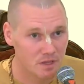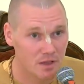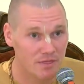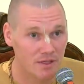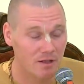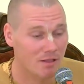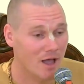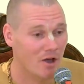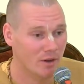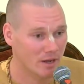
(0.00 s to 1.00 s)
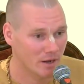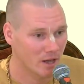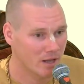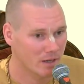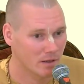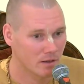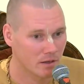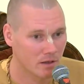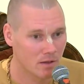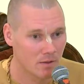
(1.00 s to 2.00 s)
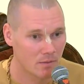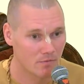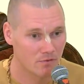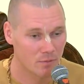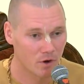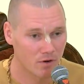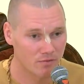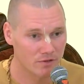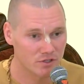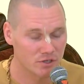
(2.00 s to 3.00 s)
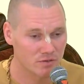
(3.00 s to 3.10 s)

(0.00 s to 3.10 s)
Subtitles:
the cloud at night from our vision,